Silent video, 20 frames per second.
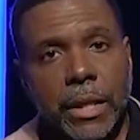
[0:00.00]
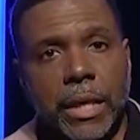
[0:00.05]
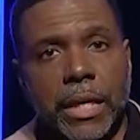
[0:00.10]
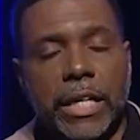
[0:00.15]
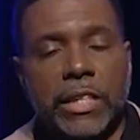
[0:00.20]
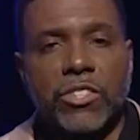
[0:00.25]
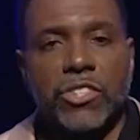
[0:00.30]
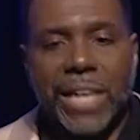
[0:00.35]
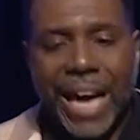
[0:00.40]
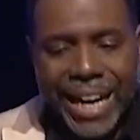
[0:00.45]

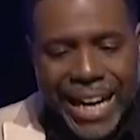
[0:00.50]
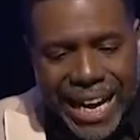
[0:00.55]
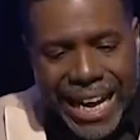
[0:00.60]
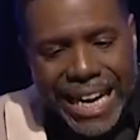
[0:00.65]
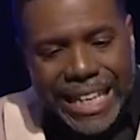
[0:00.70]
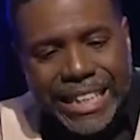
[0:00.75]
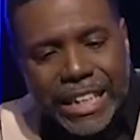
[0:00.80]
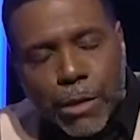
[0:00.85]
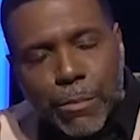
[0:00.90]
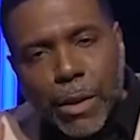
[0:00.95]
It's that
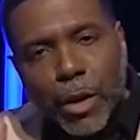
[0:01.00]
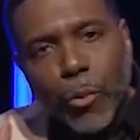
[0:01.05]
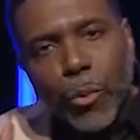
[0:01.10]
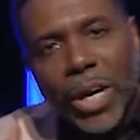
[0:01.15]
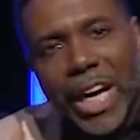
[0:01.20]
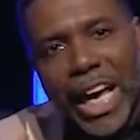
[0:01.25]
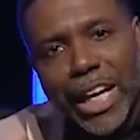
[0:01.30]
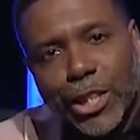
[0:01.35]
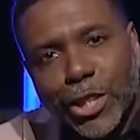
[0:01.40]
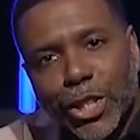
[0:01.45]
intimate
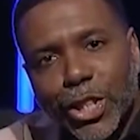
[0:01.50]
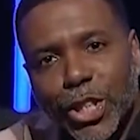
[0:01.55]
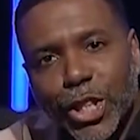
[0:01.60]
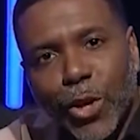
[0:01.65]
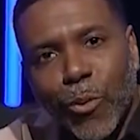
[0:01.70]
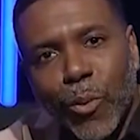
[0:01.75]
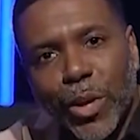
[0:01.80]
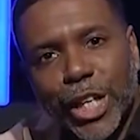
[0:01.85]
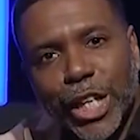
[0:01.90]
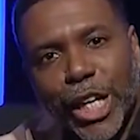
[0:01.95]

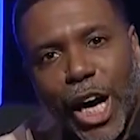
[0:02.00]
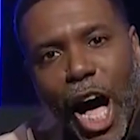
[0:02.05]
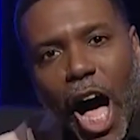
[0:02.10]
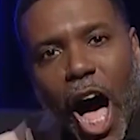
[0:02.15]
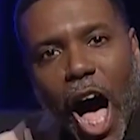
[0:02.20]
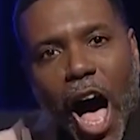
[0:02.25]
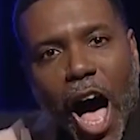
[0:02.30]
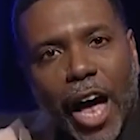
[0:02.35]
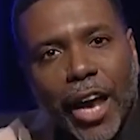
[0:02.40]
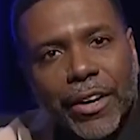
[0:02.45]
relationship with
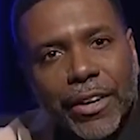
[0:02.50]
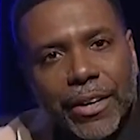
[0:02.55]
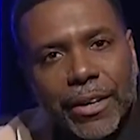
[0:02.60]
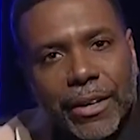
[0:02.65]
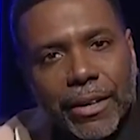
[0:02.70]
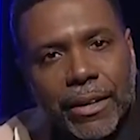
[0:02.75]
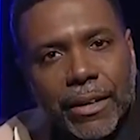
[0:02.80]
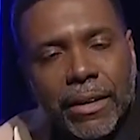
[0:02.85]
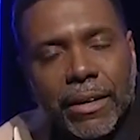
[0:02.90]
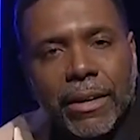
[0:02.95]
God
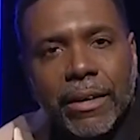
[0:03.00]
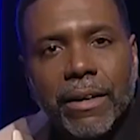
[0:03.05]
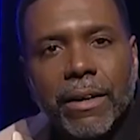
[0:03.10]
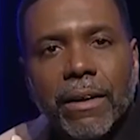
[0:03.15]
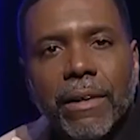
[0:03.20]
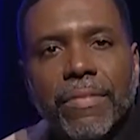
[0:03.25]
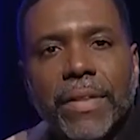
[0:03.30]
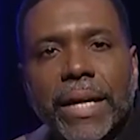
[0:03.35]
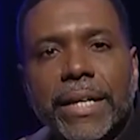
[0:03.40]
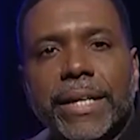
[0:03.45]

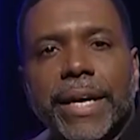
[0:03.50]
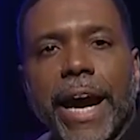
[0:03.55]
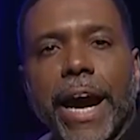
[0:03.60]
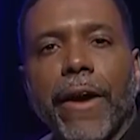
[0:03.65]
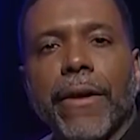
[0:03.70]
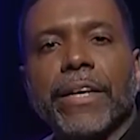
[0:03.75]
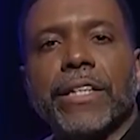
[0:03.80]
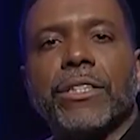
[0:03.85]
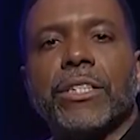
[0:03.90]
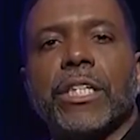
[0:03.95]
that
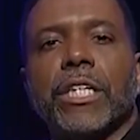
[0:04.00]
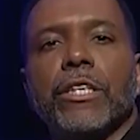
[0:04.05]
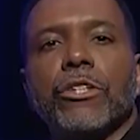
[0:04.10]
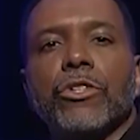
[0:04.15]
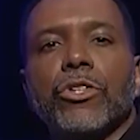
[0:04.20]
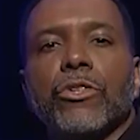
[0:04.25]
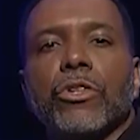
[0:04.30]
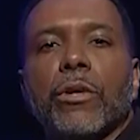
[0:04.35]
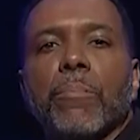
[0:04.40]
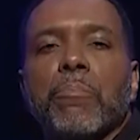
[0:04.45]
guarantees
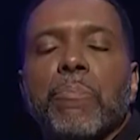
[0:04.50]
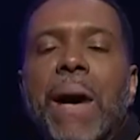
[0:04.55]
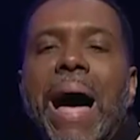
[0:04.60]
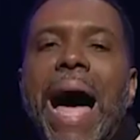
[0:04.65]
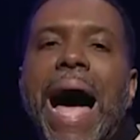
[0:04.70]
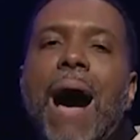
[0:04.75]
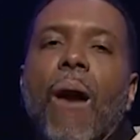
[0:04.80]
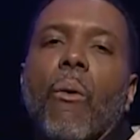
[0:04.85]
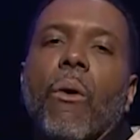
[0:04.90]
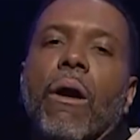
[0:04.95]
you the
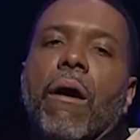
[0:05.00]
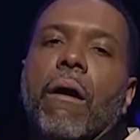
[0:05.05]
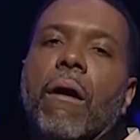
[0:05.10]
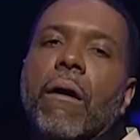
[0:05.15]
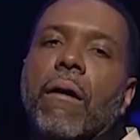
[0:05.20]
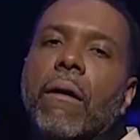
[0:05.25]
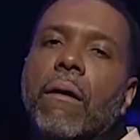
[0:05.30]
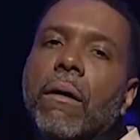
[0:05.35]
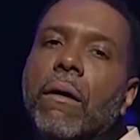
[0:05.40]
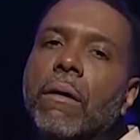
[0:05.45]
power
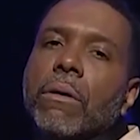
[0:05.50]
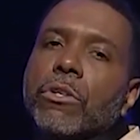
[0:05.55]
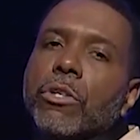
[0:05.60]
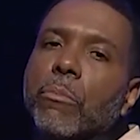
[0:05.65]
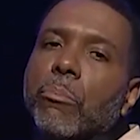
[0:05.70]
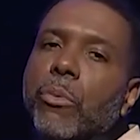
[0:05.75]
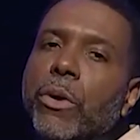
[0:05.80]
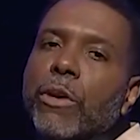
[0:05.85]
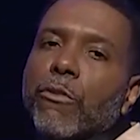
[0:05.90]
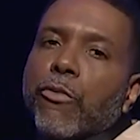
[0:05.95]
to
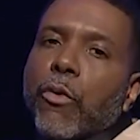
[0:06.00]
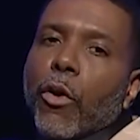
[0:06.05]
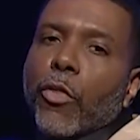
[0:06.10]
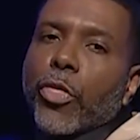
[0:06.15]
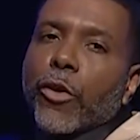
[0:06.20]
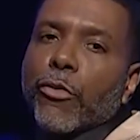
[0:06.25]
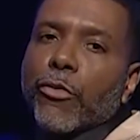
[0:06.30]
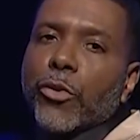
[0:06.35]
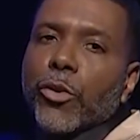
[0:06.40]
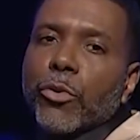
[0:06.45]
bring forth
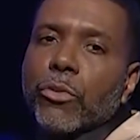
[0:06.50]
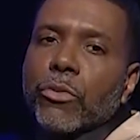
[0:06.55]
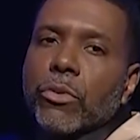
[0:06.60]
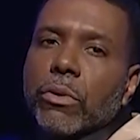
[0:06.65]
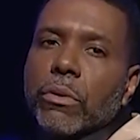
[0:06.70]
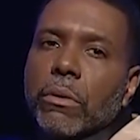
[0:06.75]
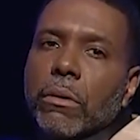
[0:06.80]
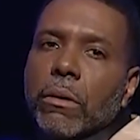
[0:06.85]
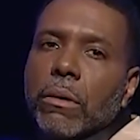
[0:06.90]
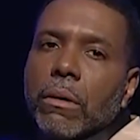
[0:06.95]
the fruit.
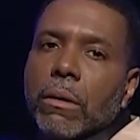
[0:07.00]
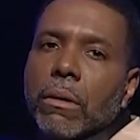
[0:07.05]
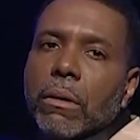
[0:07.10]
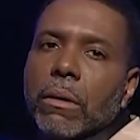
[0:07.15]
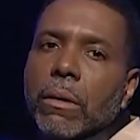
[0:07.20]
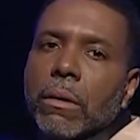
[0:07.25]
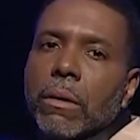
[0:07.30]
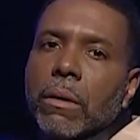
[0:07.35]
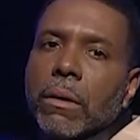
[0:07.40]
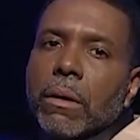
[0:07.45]

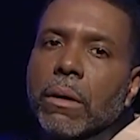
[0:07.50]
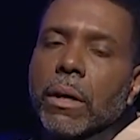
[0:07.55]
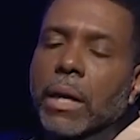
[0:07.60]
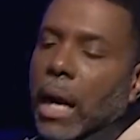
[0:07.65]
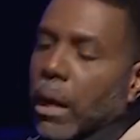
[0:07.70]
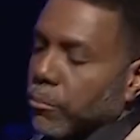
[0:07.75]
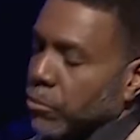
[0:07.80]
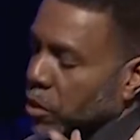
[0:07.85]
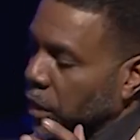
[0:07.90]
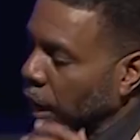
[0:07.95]
And
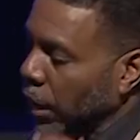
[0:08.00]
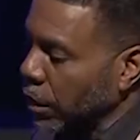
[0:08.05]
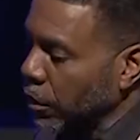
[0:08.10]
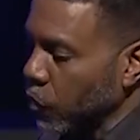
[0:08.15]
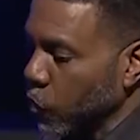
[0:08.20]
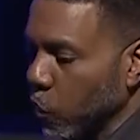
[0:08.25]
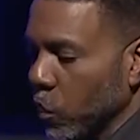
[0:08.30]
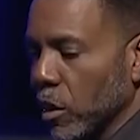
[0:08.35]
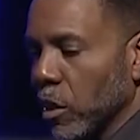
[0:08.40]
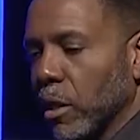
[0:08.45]
I'm telling
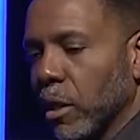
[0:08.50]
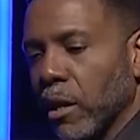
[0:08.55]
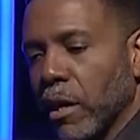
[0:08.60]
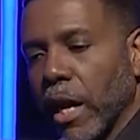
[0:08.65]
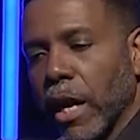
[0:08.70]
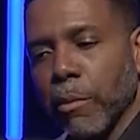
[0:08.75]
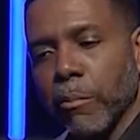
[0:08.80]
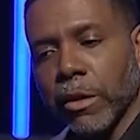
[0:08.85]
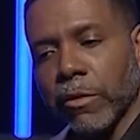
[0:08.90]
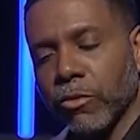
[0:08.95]
you, in the
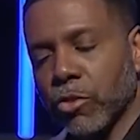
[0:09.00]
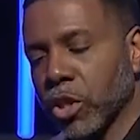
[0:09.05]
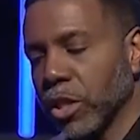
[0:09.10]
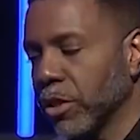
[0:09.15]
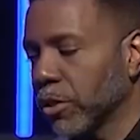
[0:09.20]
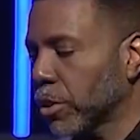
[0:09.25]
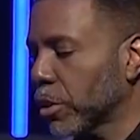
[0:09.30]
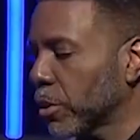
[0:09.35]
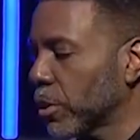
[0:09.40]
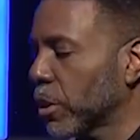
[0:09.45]
name of
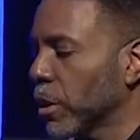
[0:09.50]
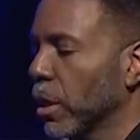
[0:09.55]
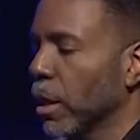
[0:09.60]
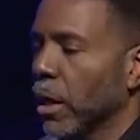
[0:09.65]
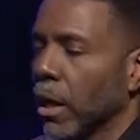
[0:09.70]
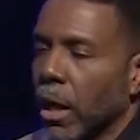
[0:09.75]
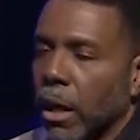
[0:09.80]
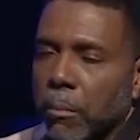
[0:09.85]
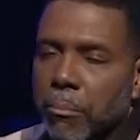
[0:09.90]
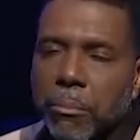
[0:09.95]
Jesus,
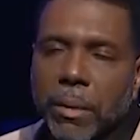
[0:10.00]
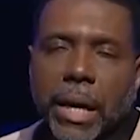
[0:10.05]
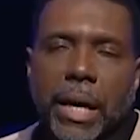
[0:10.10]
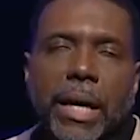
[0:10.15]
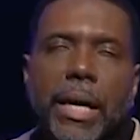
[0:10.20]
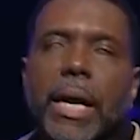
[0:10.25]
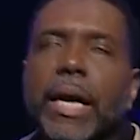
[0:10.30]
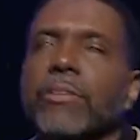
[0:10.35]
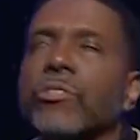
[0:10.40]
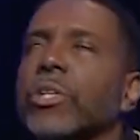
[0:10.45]

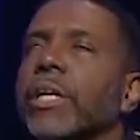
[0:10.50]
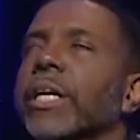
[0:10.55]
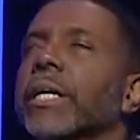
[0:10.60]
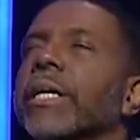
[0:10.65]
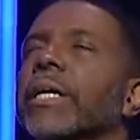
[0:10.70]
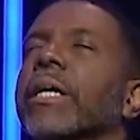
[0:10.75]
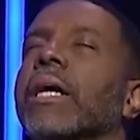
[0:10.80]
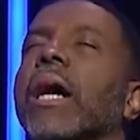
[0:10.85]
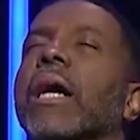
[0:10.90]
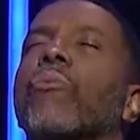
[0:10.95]
man, I tell you,
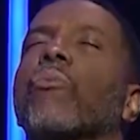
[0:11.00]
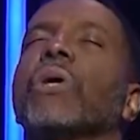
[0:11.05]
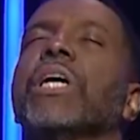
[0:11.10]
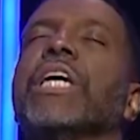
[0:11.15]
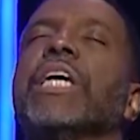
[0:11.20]
God, we